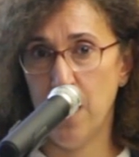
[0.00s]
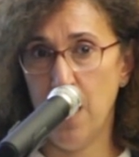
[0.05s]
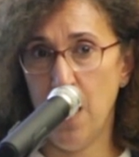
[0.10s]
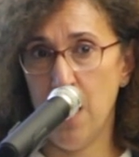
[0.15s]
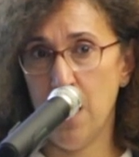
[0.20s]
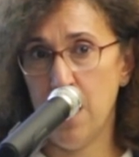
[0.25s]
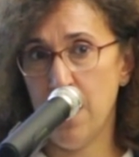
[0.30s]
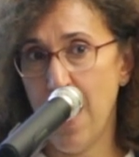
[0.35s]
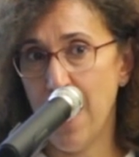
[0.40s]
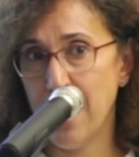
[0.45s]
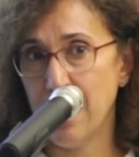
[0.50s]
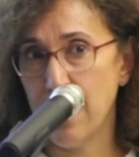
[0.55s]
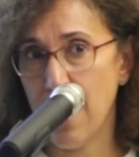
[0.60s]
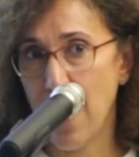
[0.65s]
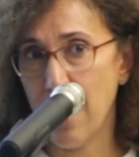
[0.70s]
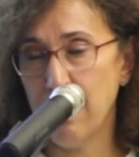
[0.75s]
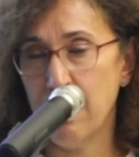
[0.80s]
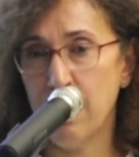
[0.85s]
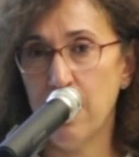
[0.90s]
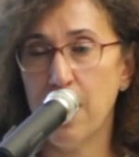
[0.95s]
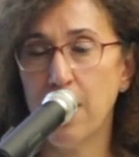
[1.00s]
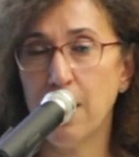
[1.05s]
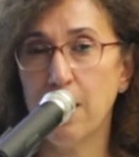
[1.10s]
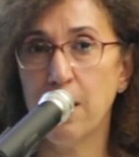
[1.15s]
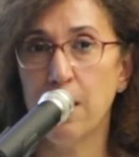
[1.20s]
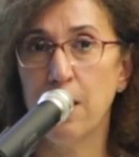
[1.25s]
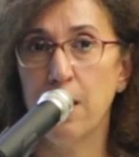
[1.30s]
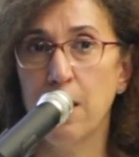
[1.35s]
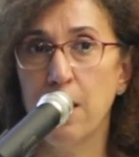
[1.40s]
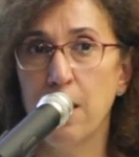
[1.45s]
Uh, and I think
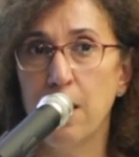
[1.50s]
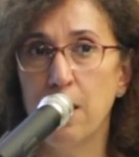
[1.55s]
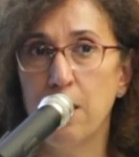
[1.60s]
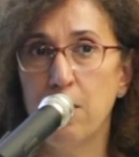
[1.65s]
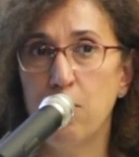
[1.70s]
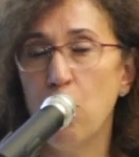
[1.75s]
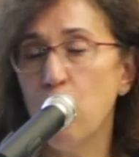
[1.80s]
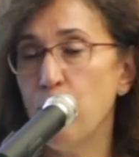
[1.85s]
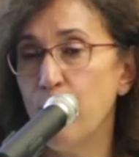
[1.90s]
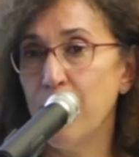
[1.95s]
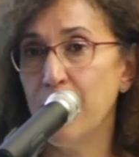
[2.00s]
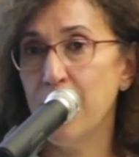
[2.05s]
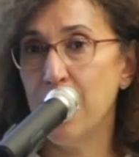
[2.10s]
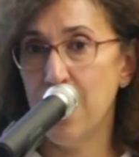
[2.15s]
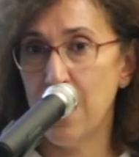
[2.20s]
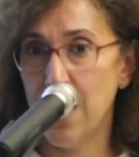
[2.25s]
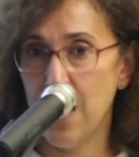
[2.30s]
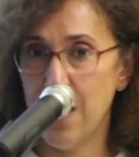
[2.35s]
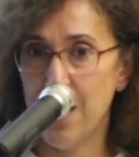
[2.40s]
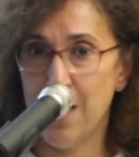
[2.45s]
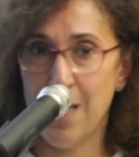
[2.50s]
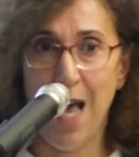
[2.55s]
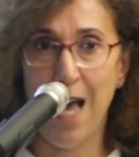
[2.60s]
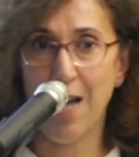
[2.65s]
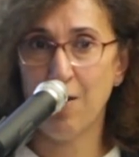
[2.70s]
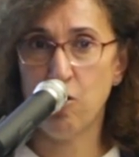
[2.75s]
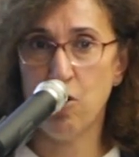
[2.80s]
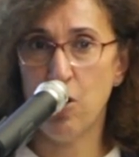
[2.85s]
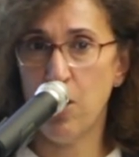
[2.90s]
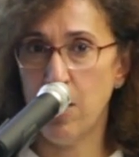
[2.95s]
nobody is
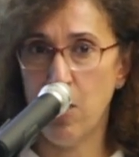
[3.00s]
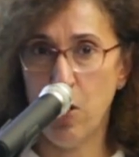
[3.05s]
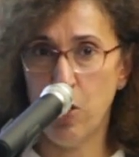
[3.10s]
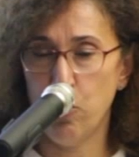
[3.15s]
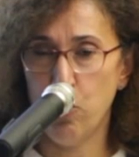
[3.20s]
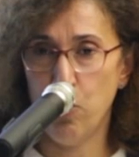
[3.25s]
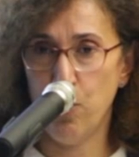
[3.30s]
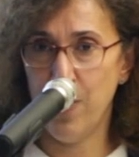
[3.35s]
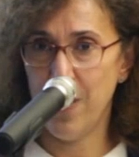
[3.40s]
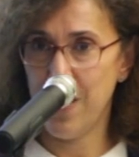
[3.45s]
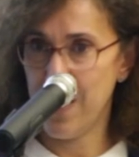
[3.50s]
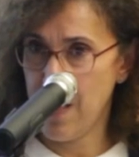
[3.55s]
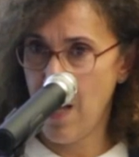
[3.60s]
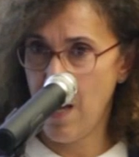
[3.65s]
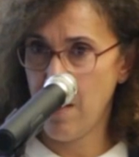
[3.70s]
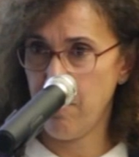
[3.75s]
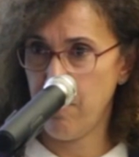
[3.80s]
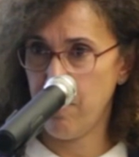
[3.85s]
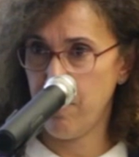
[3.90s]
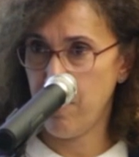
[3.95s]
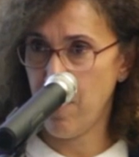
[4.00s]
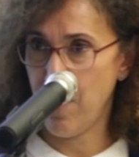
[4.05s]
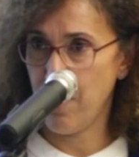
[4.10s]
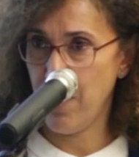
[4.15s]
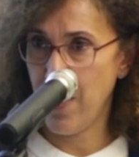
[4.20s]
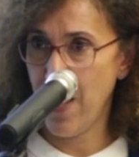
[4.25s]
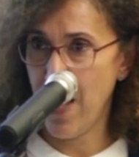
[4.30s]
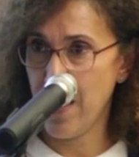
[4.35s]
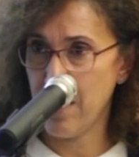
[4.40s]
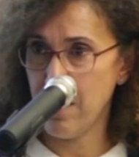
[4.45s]
actually going to be safe
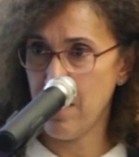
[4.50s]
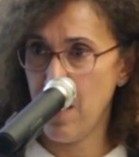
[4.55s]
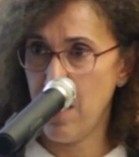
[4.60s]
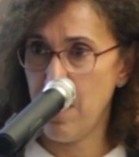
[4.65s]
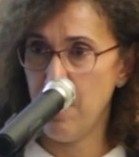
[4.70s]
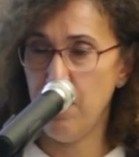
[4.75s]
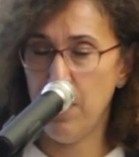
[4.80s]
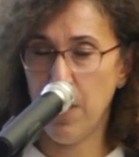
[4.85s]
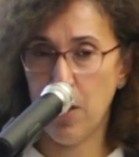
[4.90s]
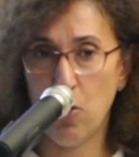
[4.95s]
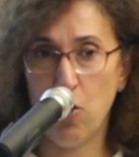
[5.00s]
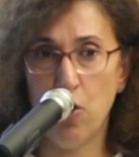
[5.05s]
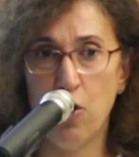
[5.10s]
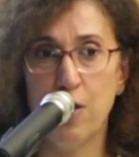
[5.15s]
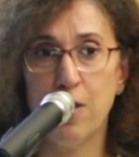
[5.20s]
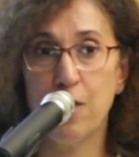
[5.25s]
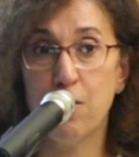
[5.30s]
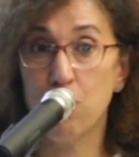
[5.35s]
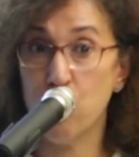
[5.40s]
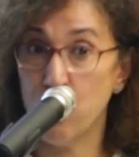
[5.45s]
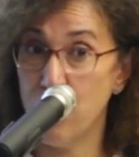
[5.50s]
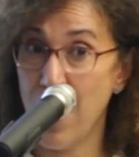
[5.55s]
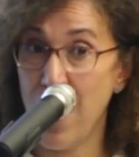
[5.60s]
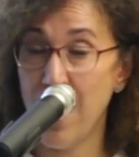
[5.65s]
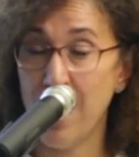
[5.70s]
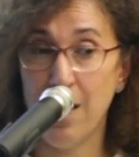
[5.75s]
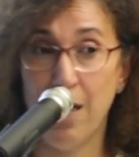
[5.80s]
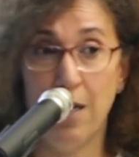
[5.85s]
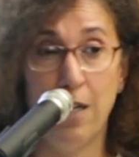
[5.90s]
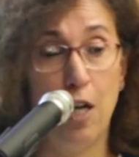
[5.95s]
from that because
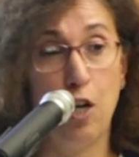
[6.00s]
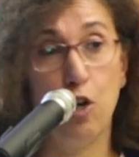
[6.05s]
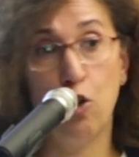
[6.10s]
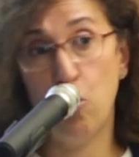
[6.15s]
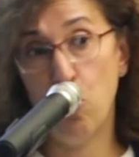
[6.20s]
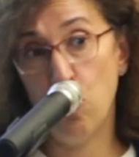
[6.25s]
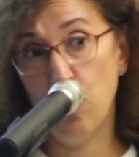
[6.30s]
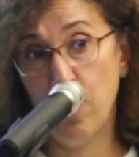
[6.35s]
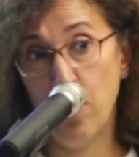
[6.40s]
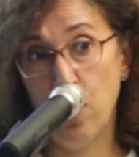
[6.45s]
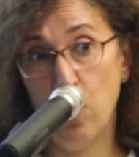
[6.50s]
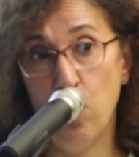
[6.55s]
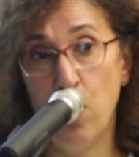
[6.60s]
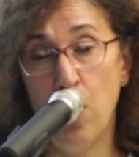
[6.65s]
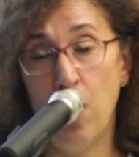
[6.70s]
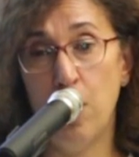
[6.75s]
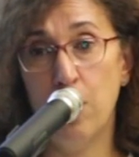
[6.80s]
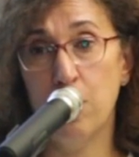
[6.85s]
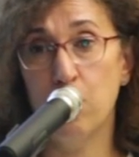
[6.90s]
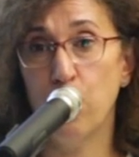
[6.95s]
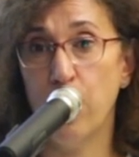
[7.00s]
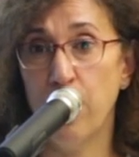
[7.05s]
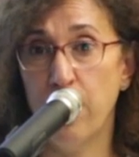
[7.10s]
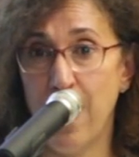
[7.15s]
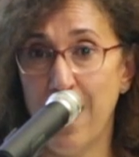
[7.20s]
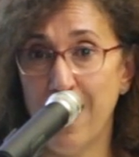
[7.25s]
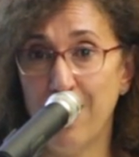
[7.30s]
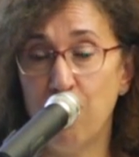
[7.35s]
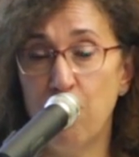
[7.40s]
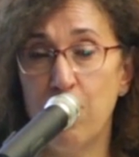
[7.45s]
today in a global world with
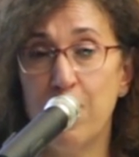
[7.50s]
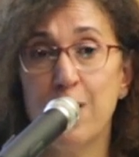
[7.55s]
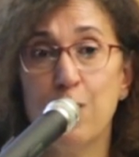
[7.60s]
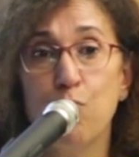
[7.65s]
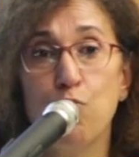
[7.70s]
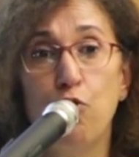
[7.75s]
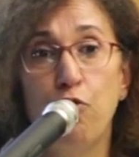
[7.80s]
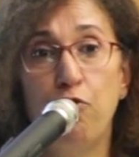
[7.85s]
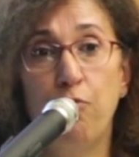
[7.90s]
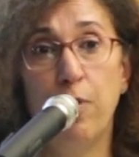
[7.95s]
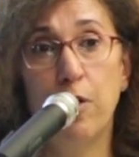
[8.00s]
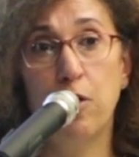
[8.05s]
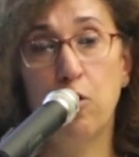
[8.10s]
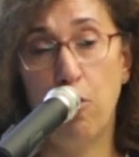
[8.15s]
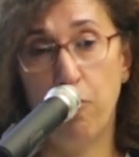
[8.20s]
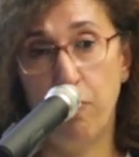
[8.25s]
the increased movement